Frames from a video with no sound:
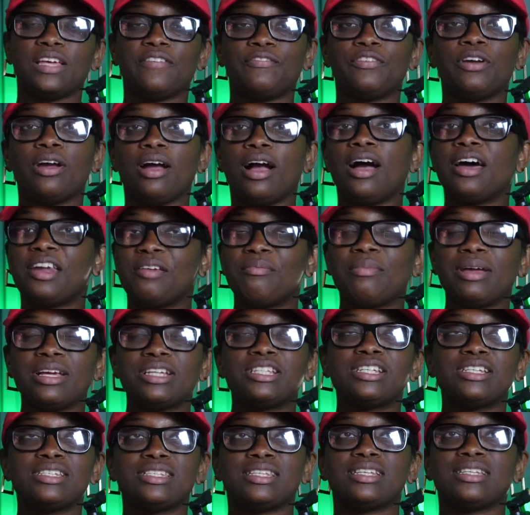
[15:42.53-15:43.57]
If your
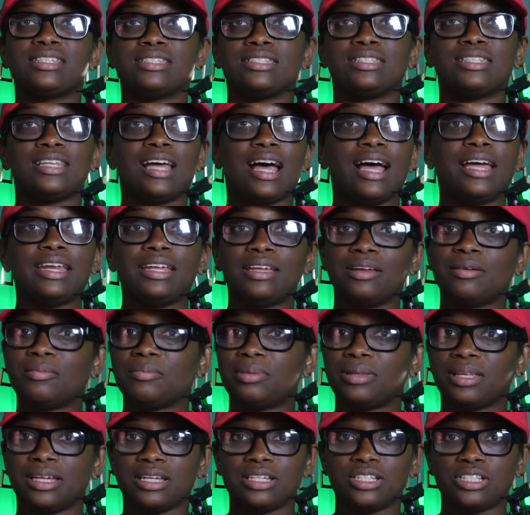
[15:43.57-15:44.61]
automations is not in
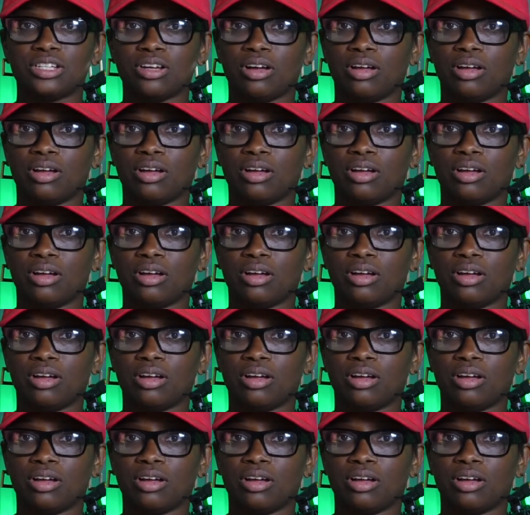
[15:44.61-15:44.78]
place,